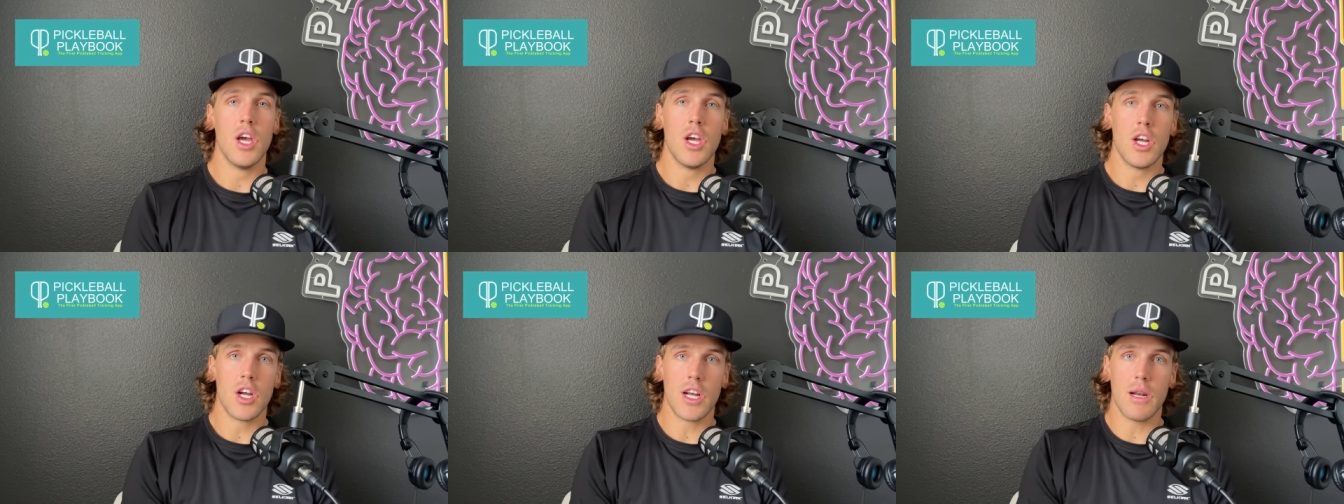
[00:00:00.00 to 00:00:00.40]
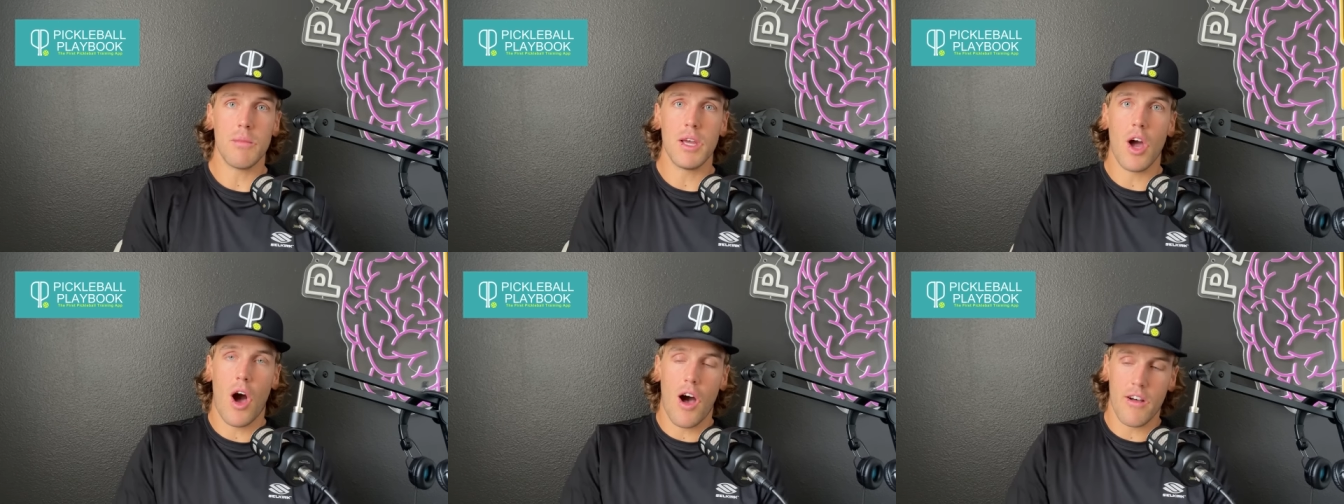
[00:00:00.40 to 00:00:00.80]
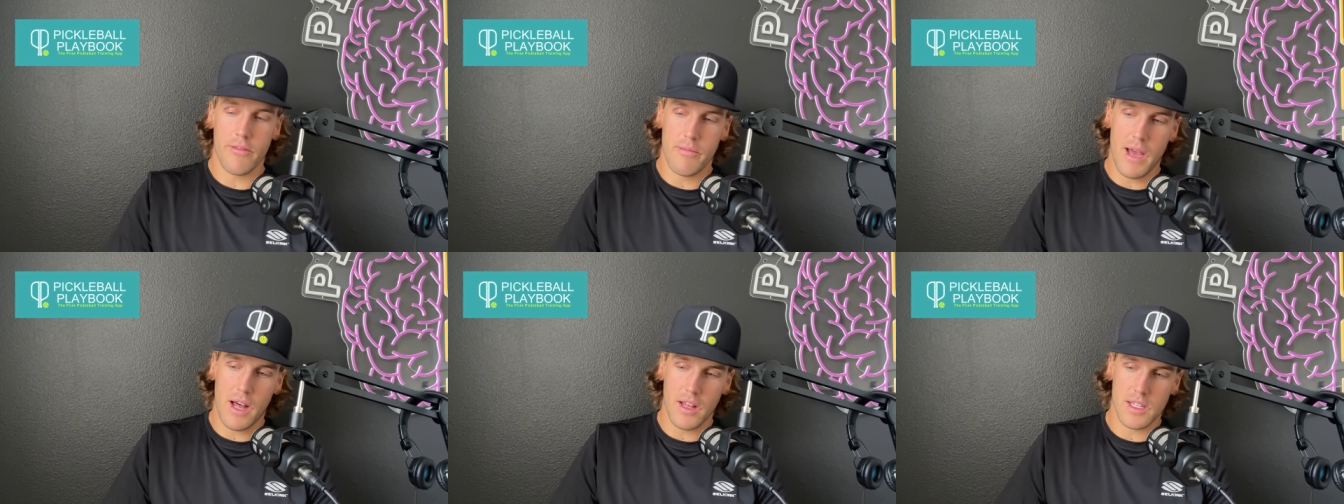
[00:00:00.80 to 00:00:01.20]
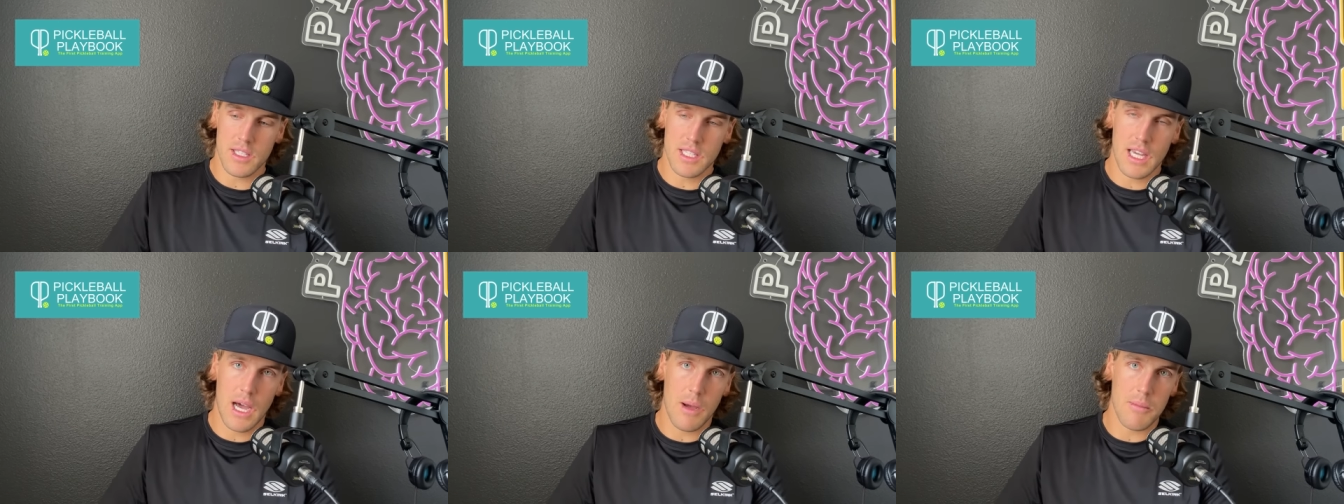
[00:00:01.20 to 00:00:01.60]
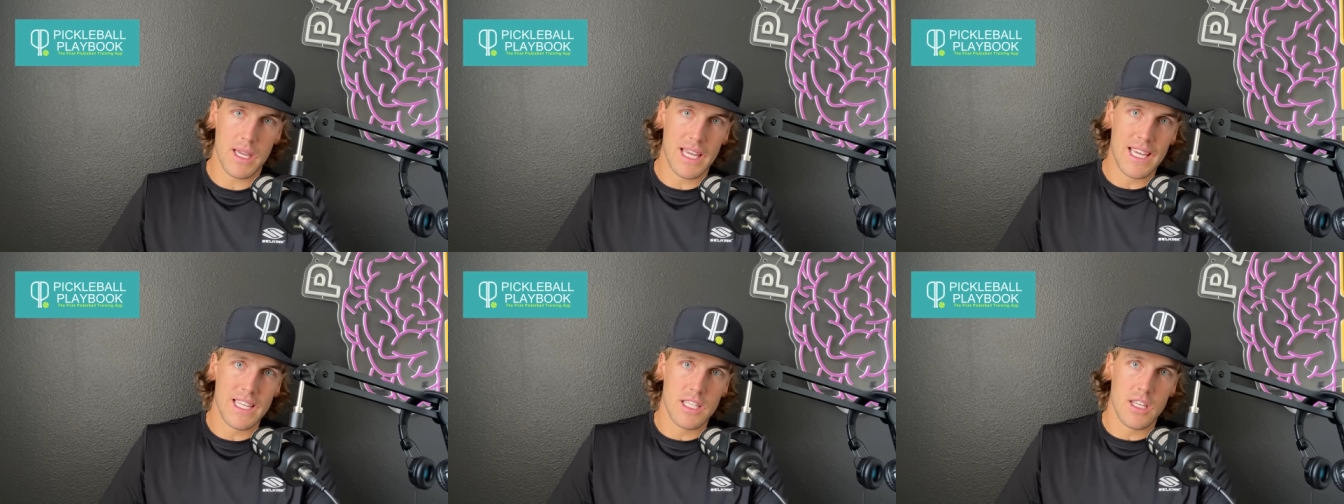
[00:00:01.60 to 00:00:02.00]
You're going to be off balance coming
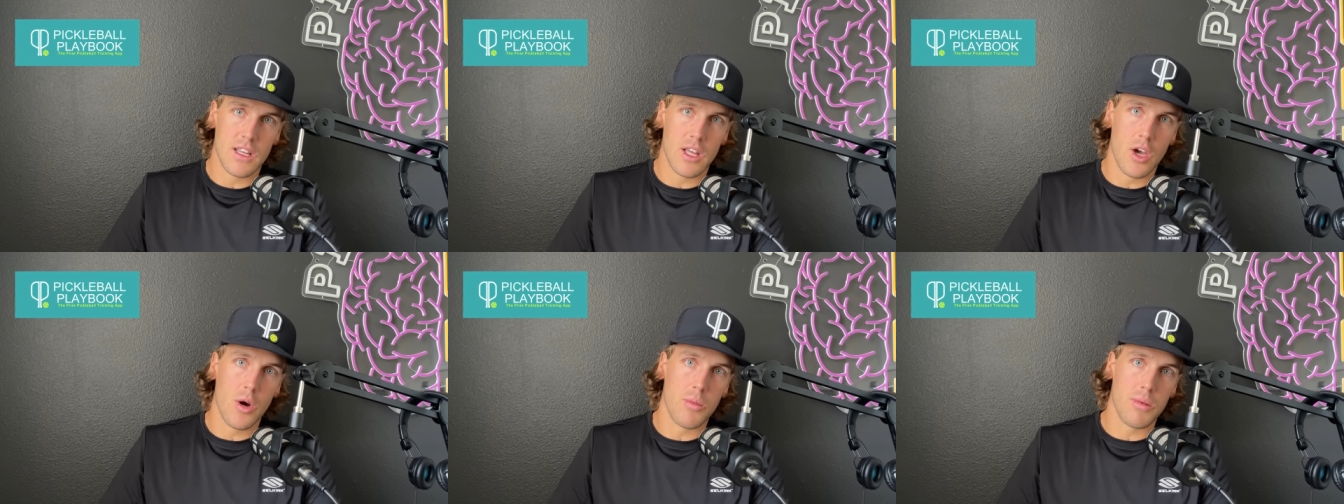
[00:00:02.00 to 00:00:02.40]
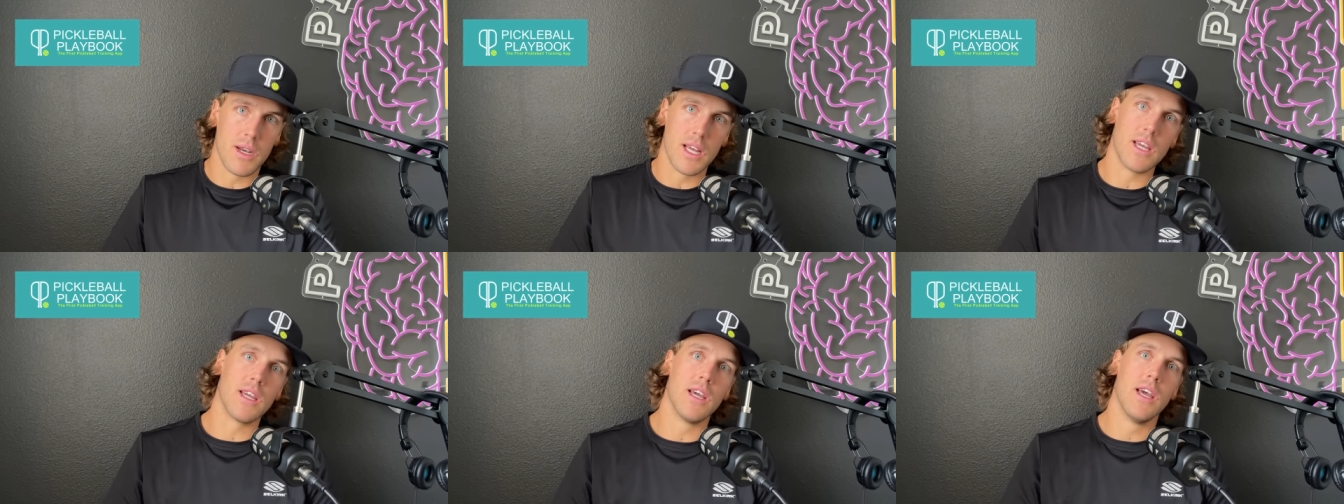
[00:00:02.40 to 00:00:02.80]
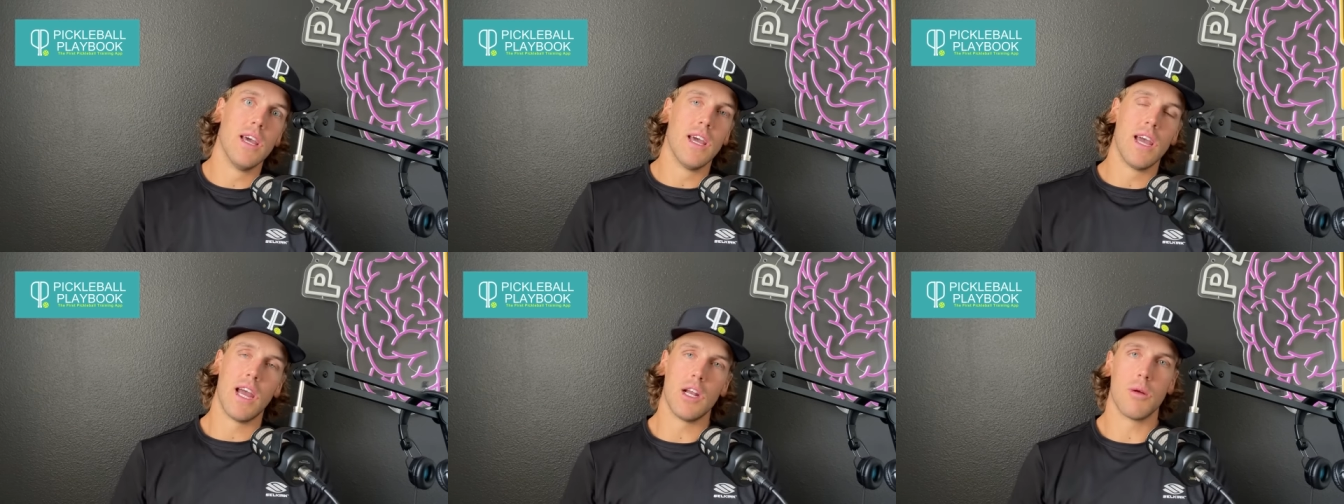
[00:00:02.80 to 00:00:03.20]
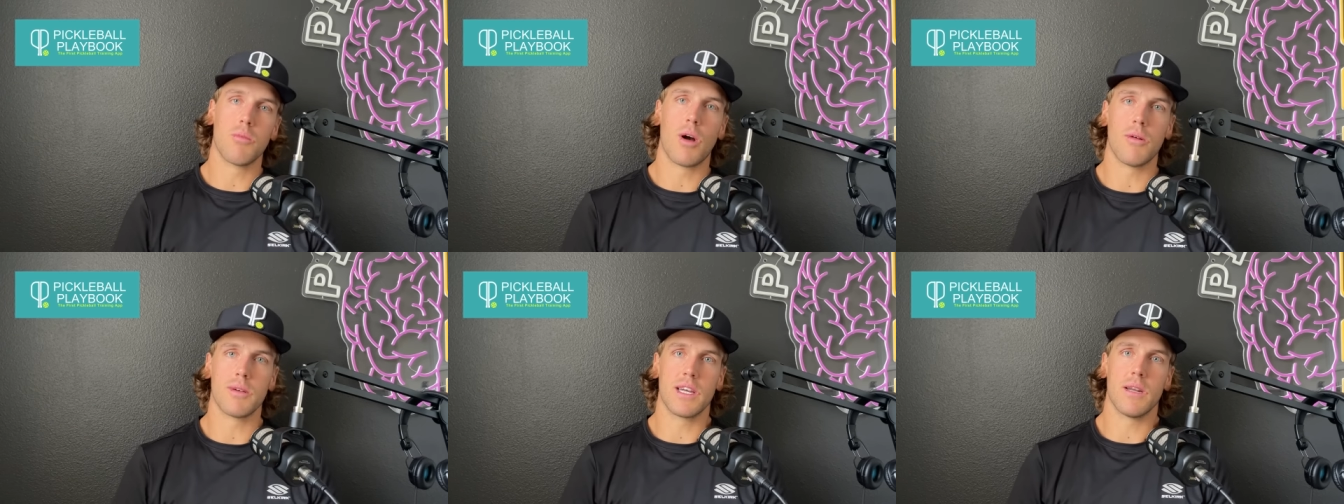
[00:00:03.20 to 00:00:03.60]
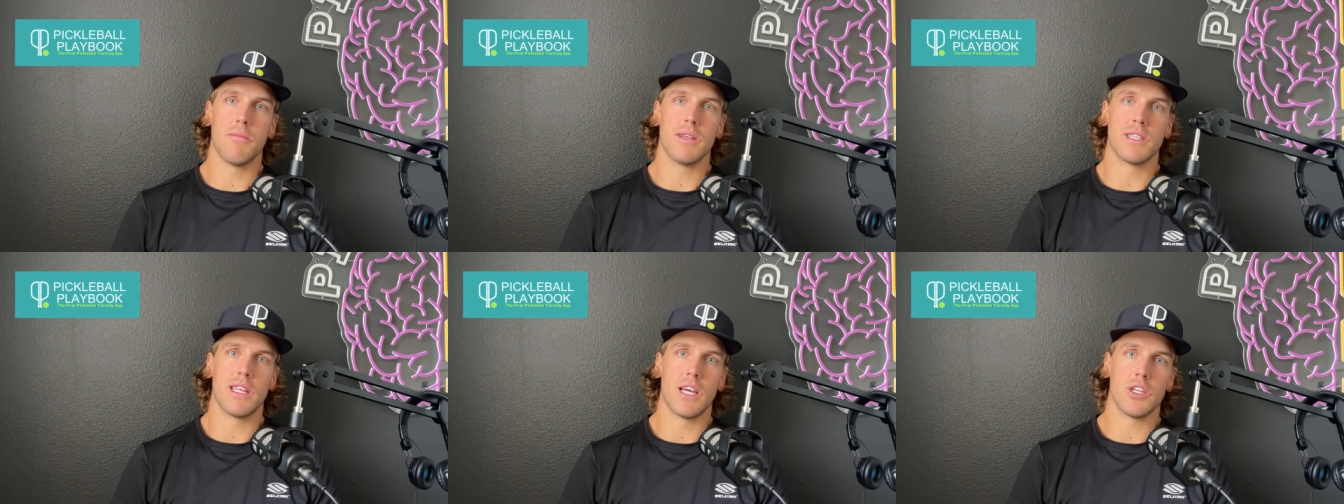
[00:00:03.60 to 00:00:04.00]
into the opening, and you're probably going to
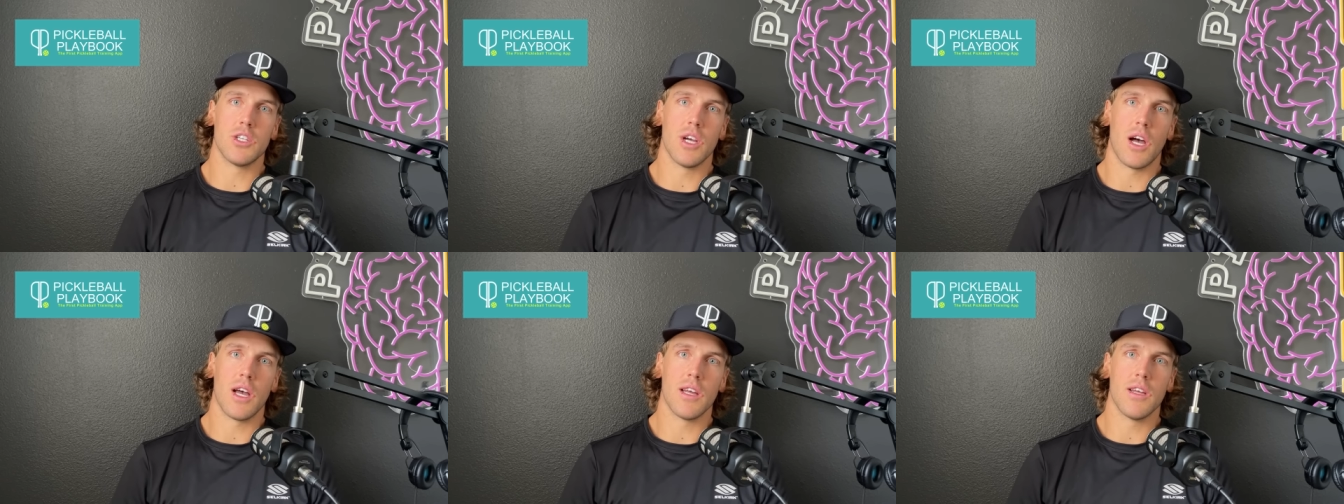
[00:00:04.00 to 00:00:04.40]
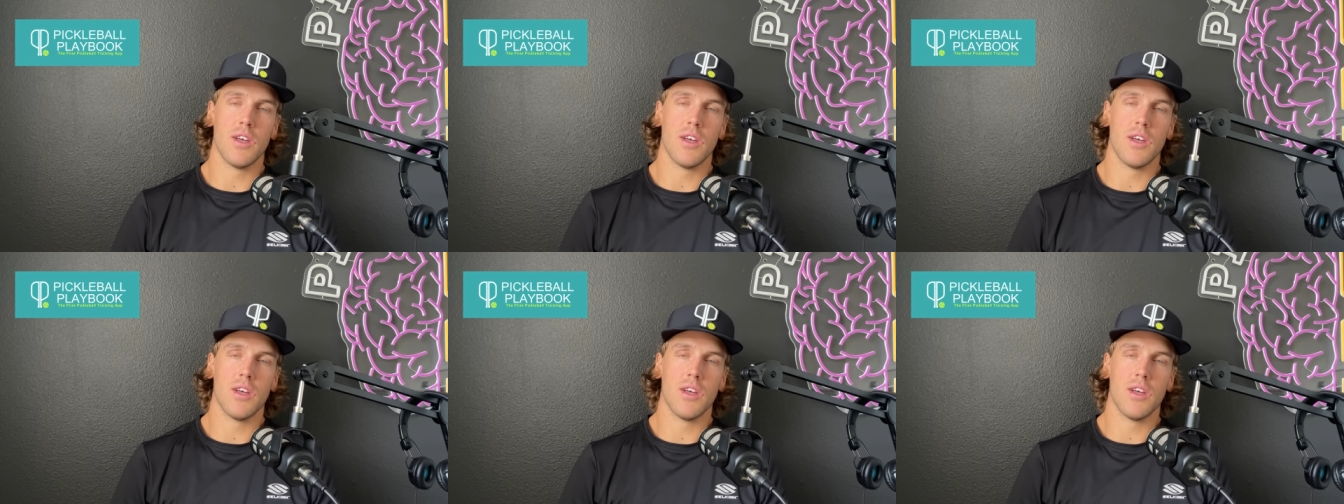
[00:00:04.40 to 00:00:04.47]
miss that shot.